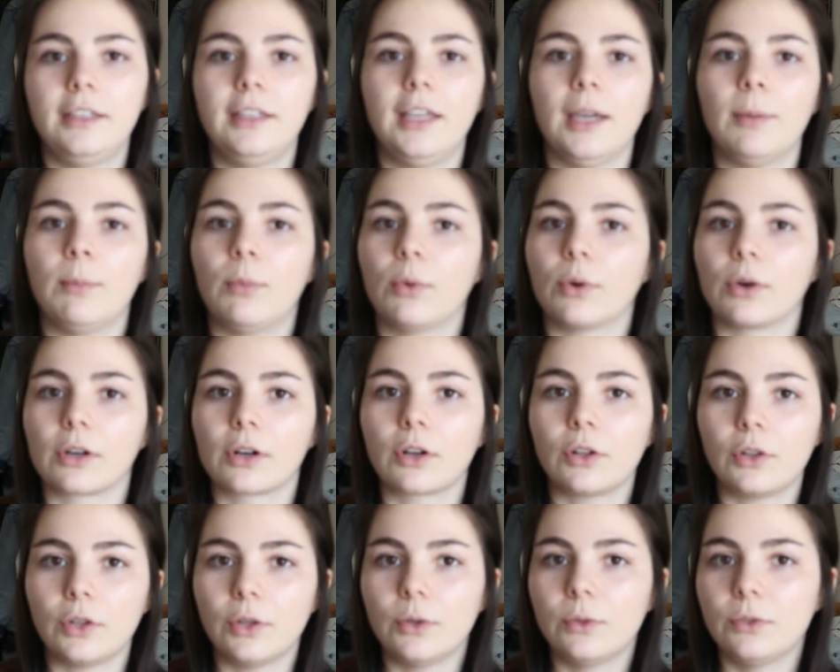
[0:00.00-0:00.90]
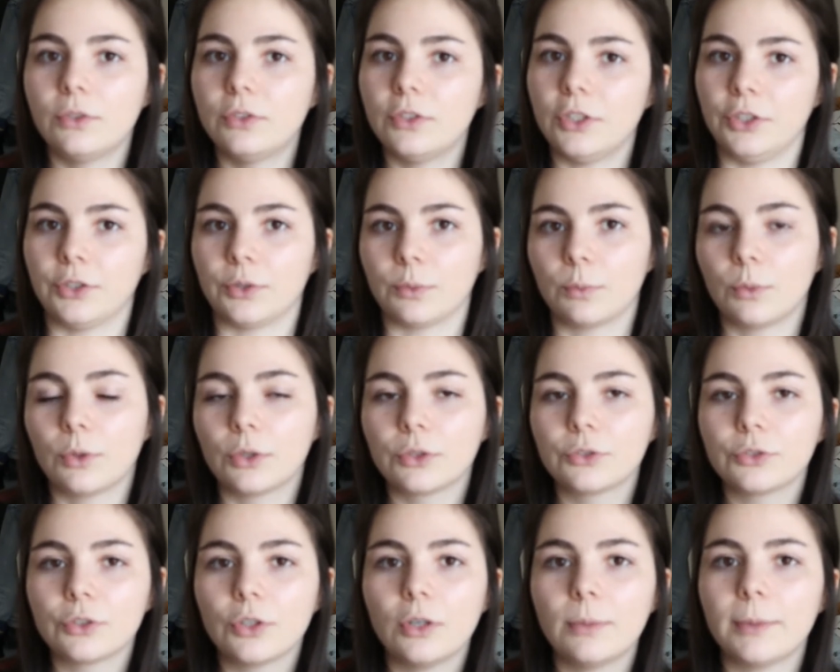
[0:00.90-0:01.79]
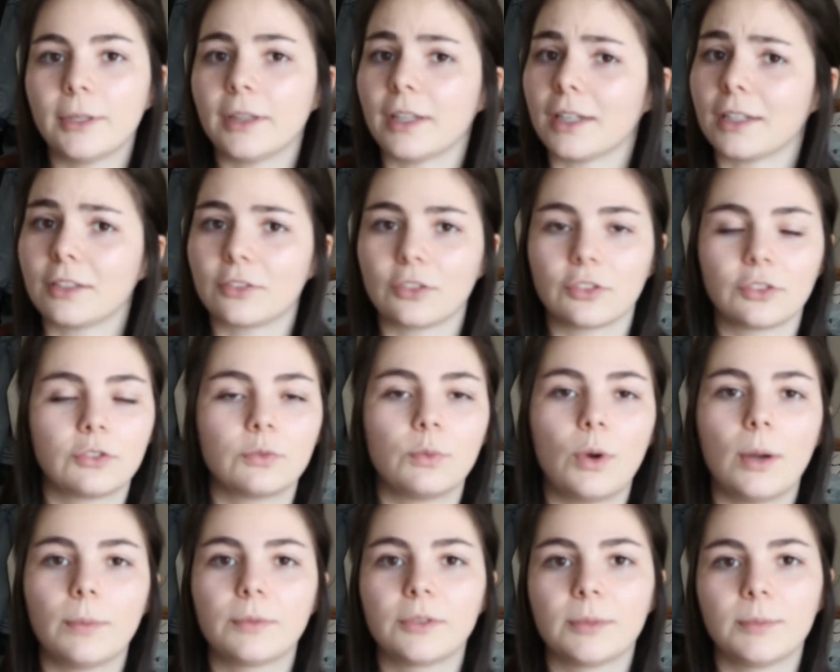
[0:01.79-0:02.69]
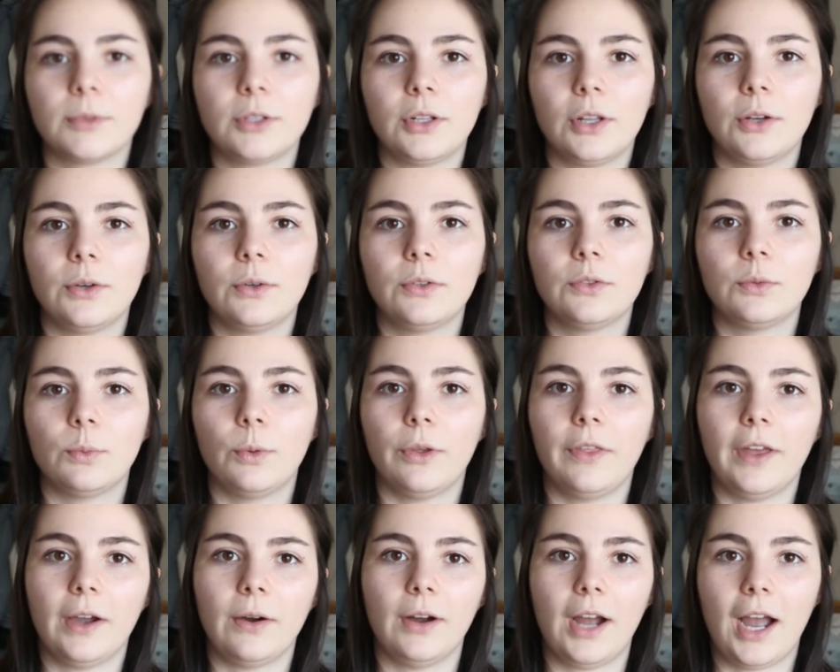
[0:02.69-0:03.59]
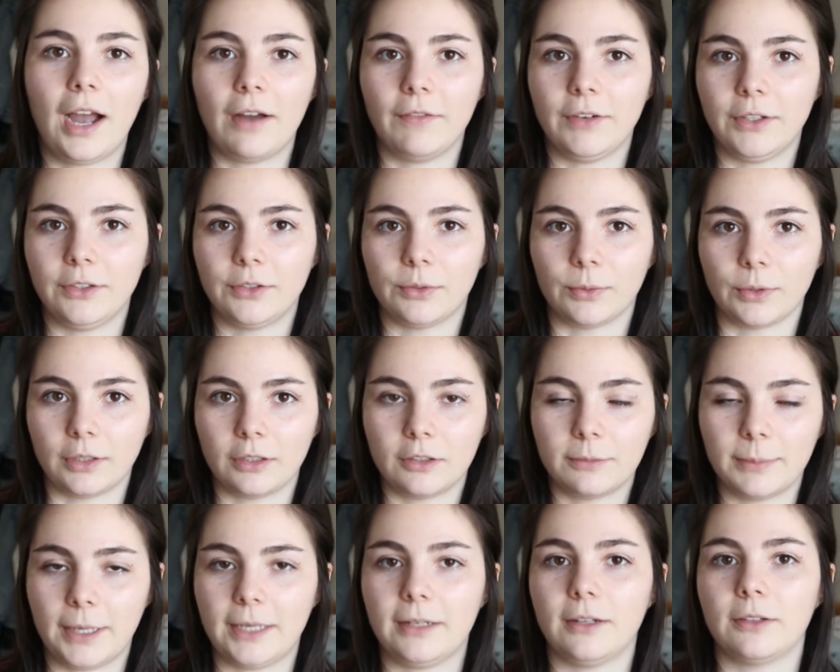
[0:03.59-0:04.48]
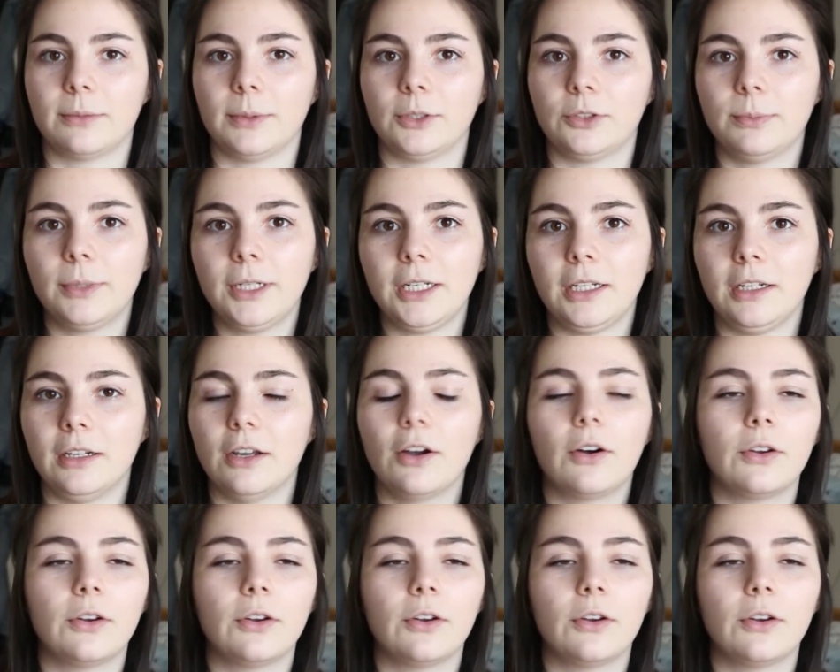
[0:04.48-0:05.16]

get more clothes in your wardrobe and like just swap some clothes without having to really spend as much money.